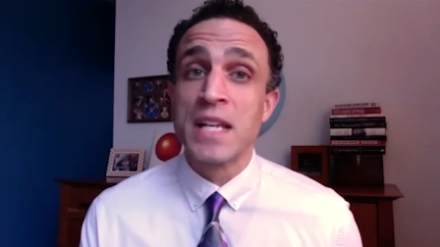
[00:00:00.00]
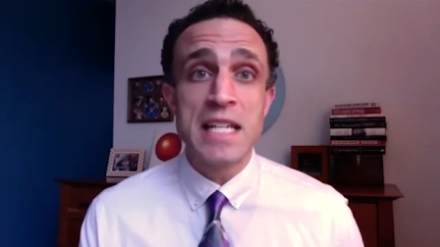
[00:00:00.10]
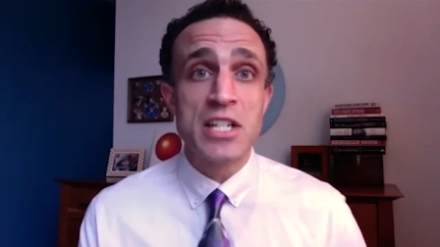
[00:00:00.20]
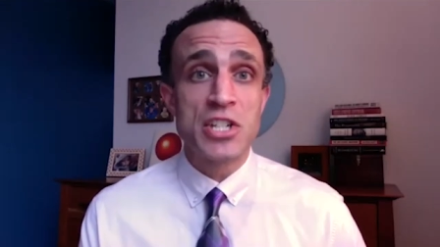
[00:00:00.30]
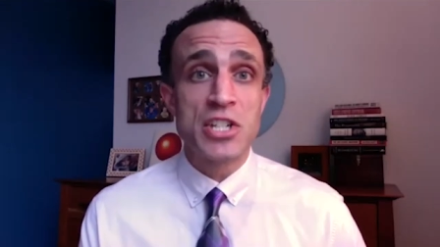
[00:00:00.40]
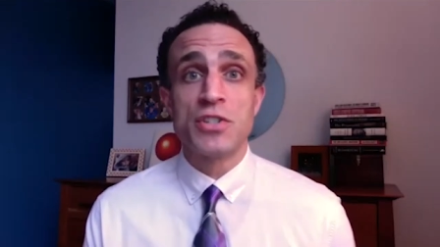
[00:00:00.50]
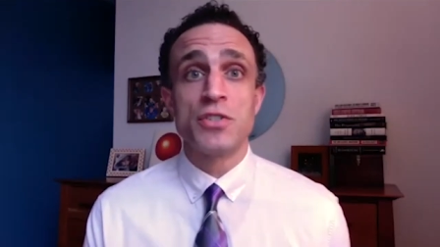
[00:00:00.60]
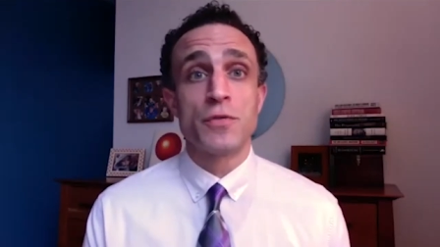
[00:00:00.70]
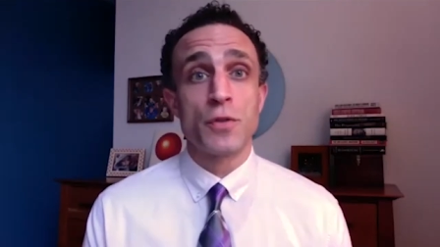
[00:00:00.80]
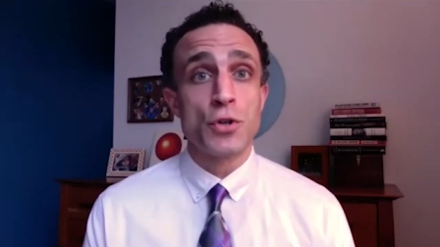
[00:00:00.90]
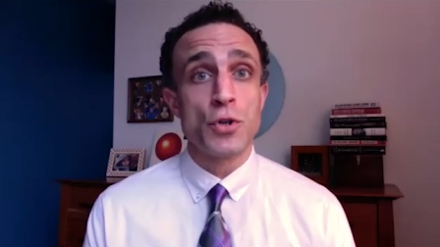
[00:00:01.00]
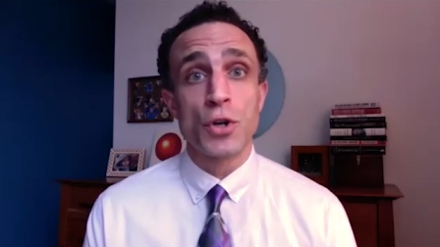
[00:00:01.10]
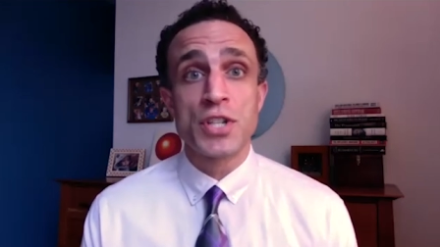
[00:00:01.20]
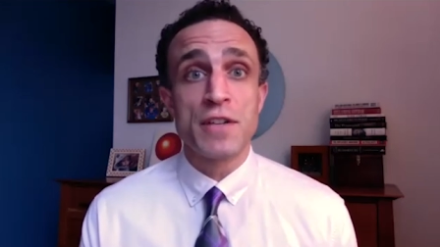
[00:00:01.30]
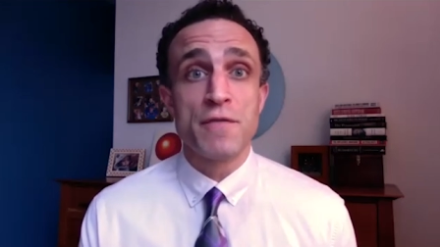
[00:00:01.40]
Key decisions for New
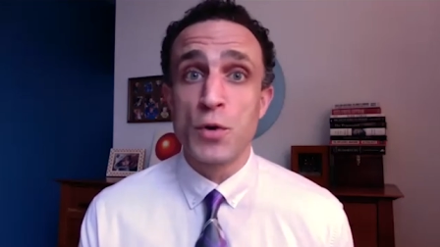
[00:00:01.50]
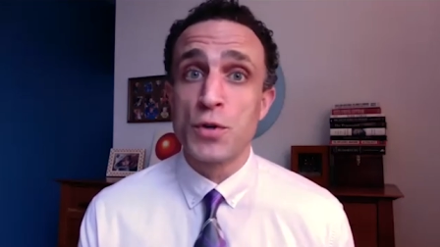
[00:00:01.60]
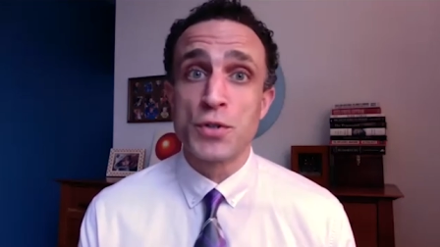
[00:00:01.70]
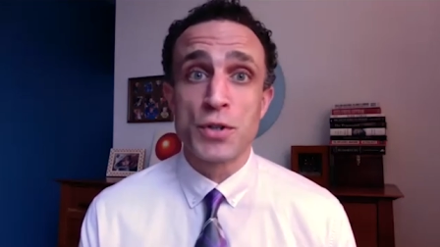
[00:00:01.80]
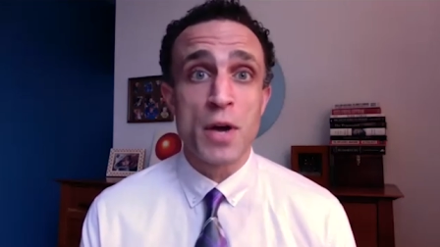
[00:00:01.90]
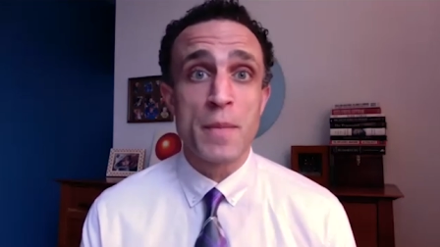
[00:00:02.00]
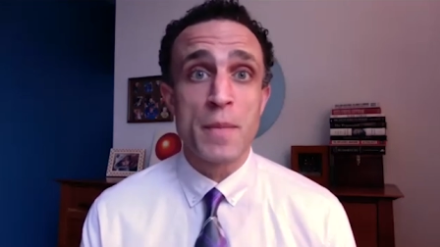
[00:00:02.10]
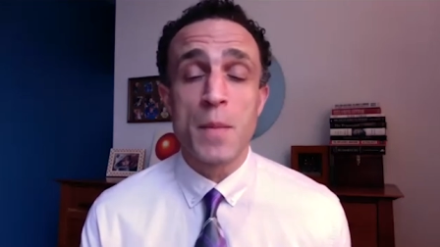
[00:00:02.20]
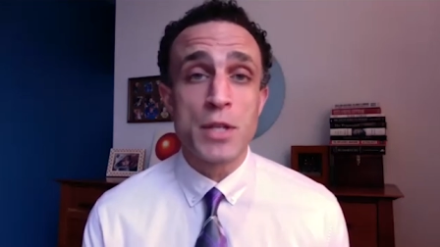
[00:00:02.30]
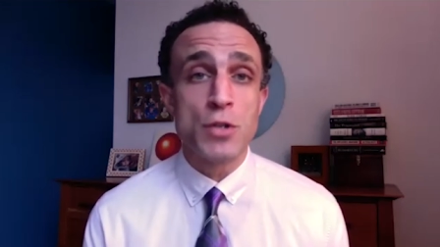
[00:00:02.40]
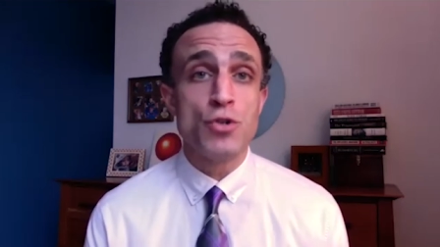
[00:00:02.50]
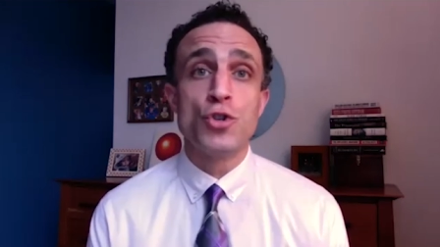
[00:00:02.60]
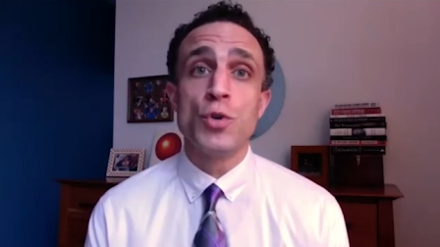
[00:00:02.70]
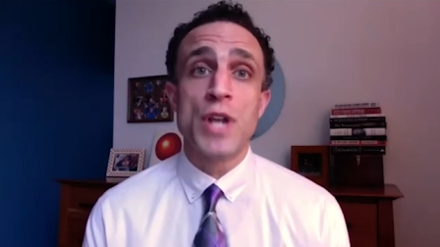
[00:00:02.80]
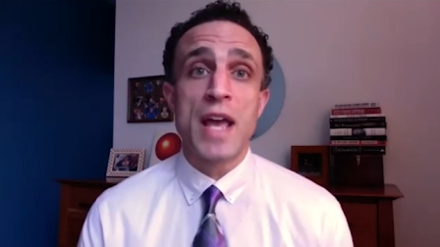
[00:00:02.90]
York City voters are coming up in
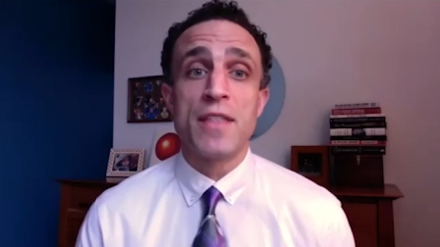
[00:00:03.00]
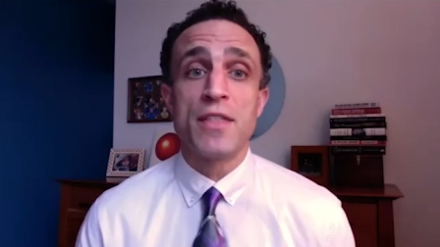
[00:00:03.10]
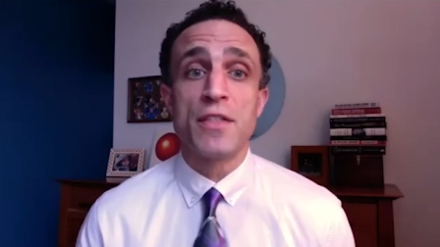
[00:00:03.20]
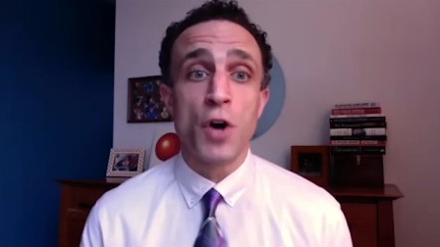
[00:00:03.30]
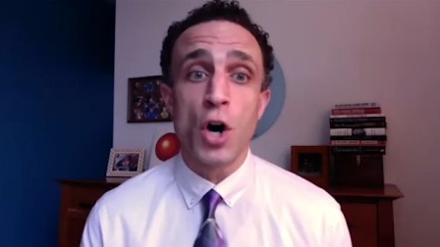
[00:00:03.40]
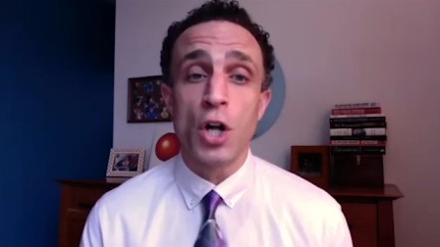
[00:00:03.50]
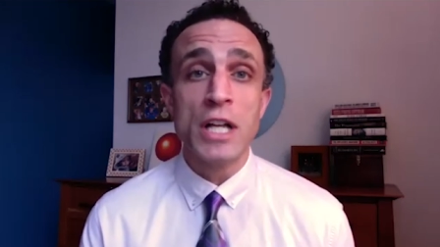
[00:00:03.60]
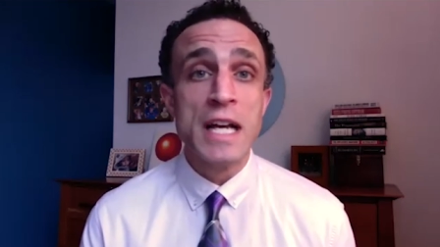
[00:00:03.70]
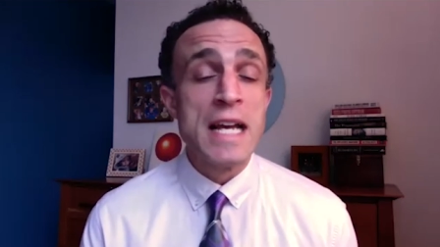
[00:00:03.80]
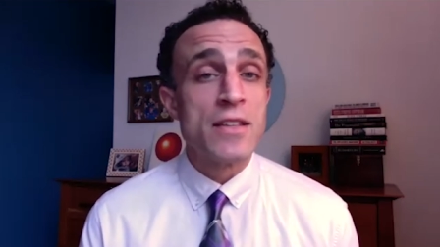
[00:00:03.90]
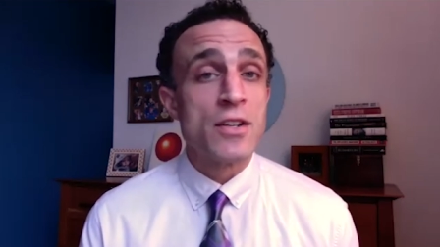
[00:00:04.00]
June and the fall.